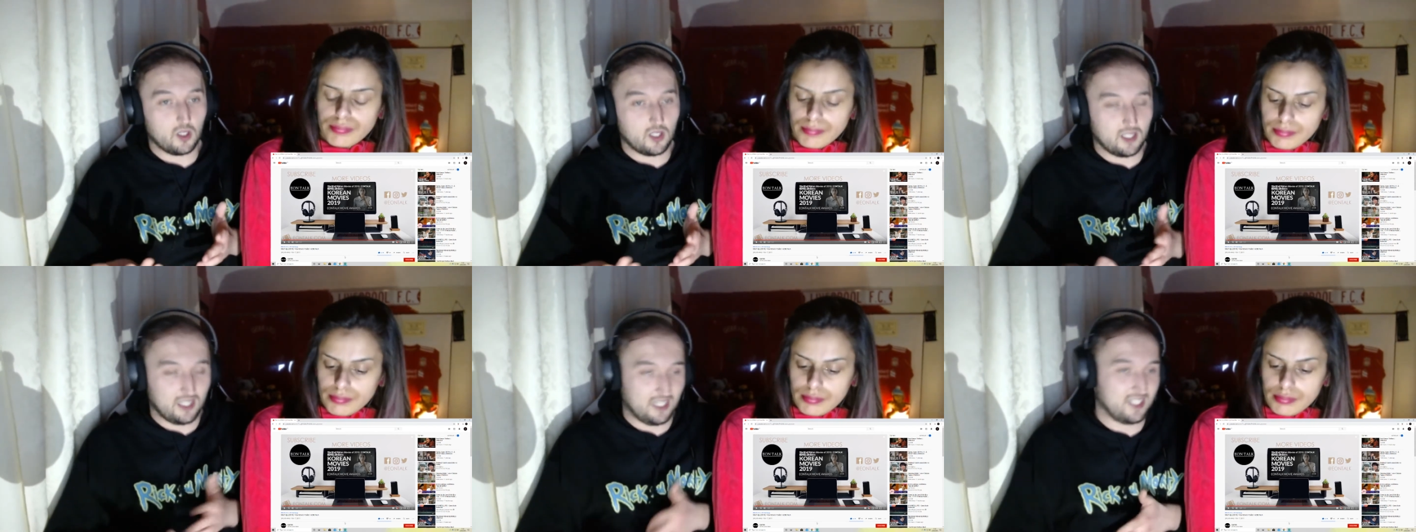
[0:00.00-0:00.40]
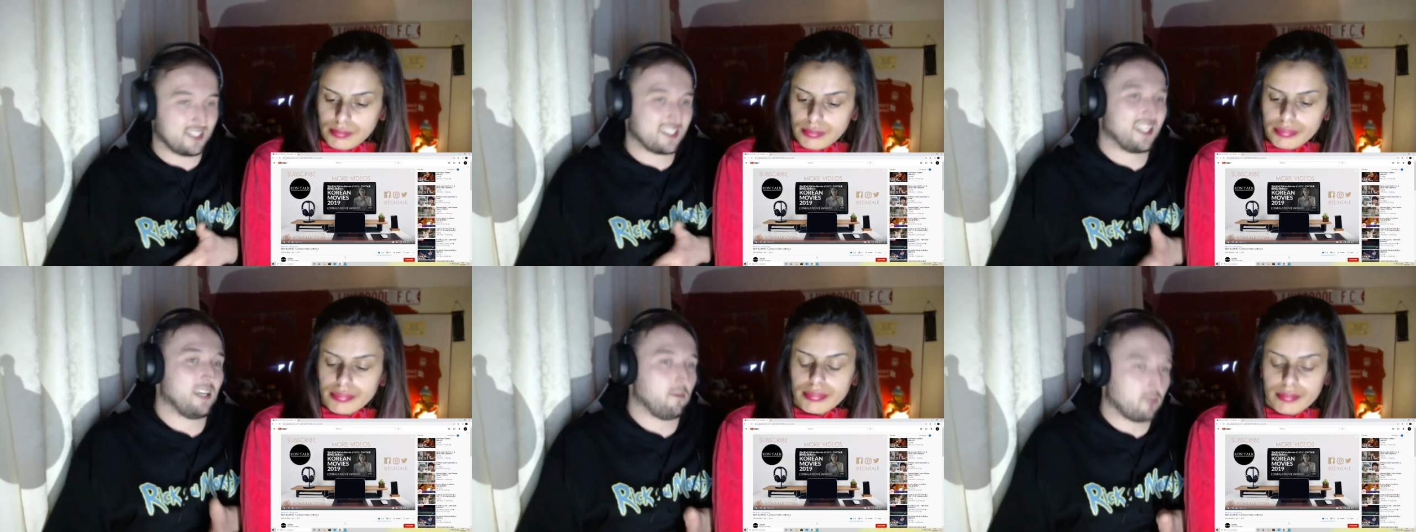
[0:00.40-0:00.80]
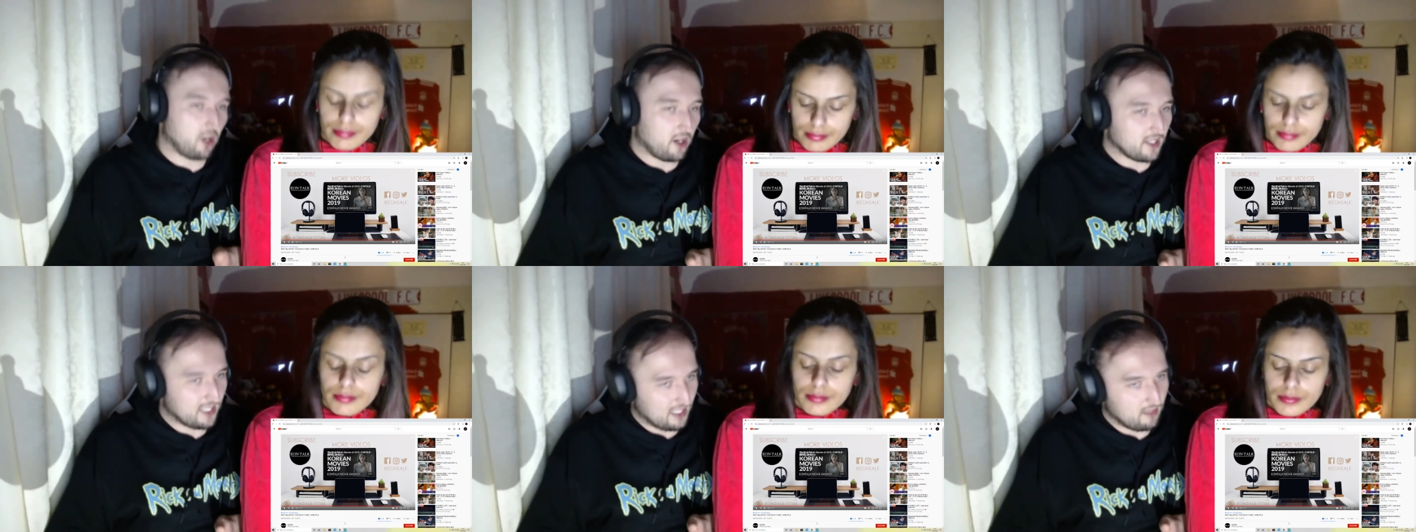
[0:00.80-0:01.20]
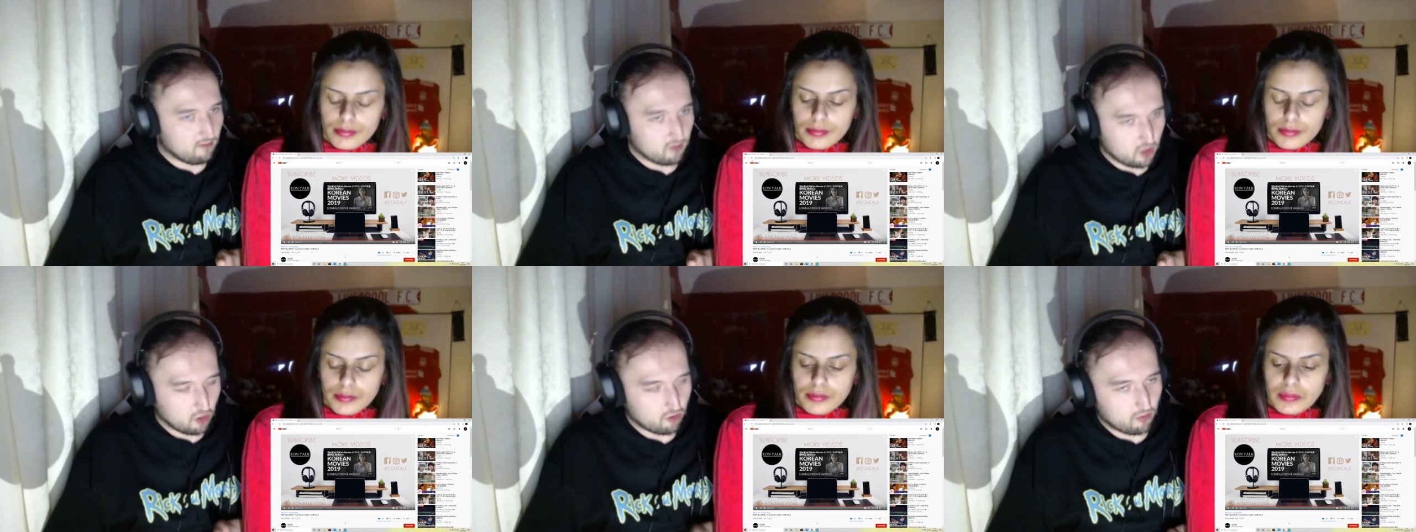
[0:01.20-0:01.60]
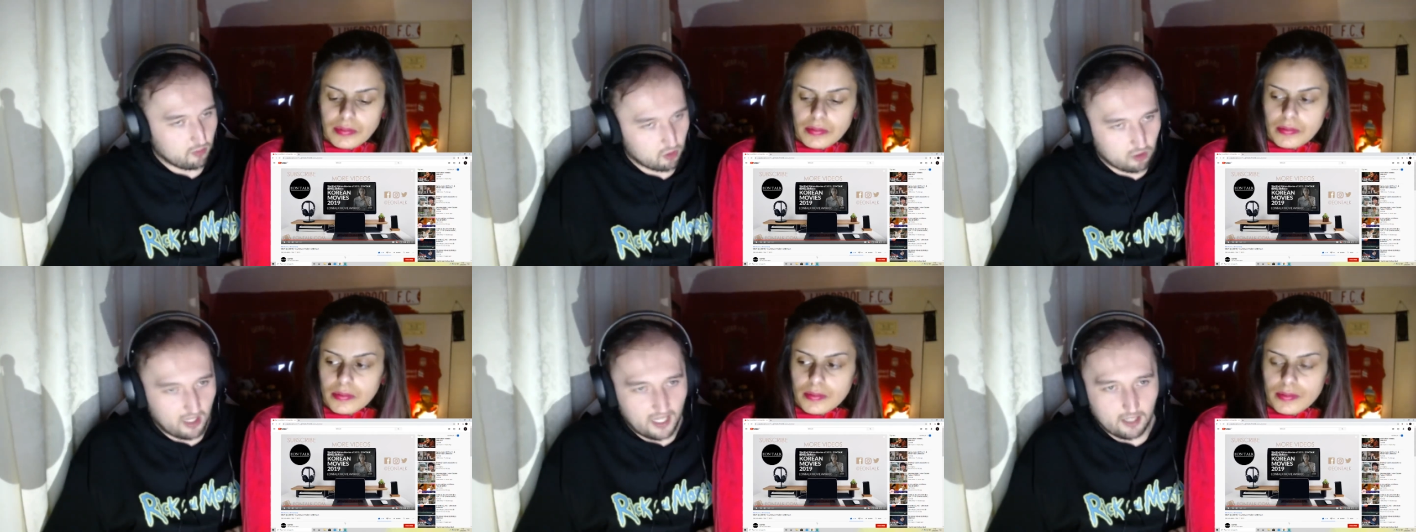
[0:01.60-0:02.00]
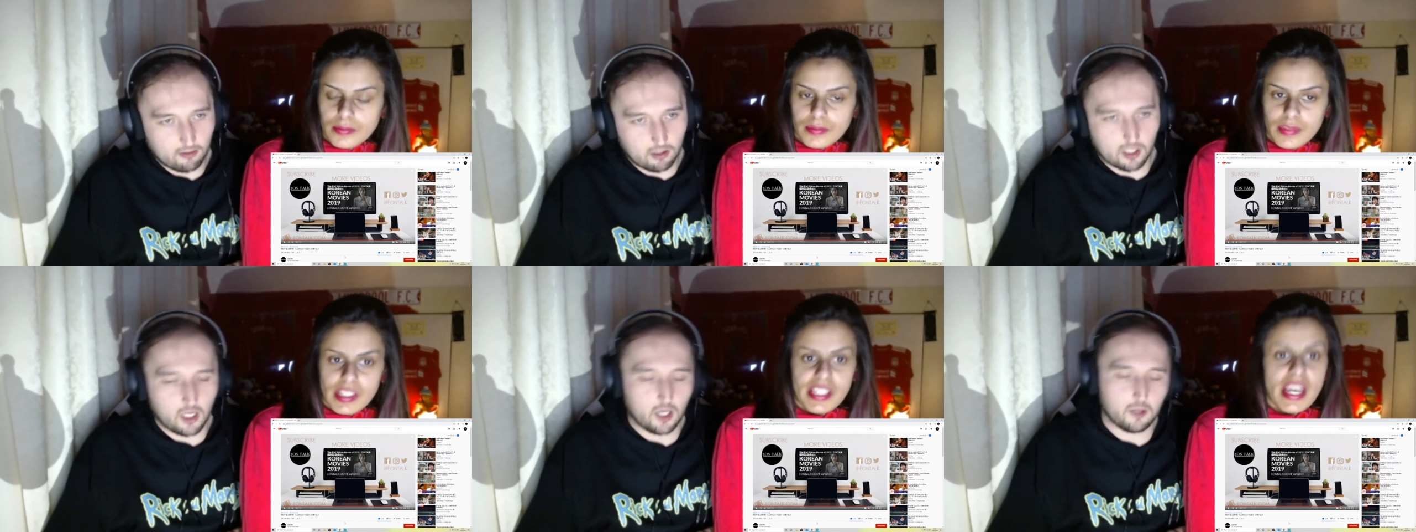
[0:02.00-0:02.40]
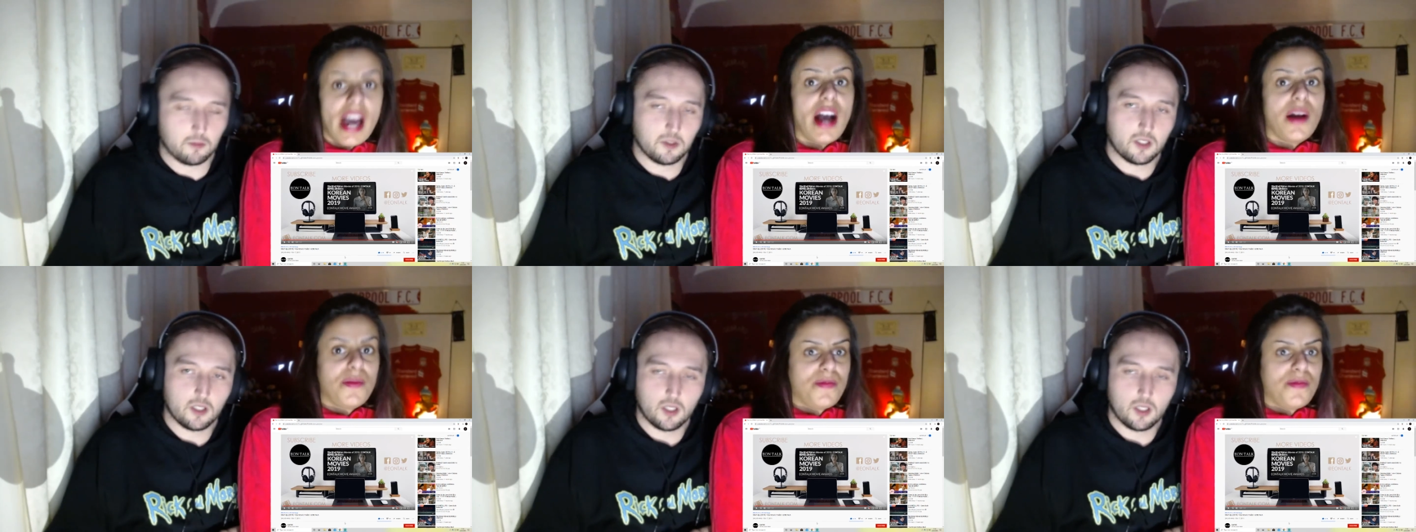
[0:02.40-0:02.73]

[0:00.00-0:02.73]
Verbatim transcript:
Speaker 1: it seemed like it just from the trailer alone. Yeah.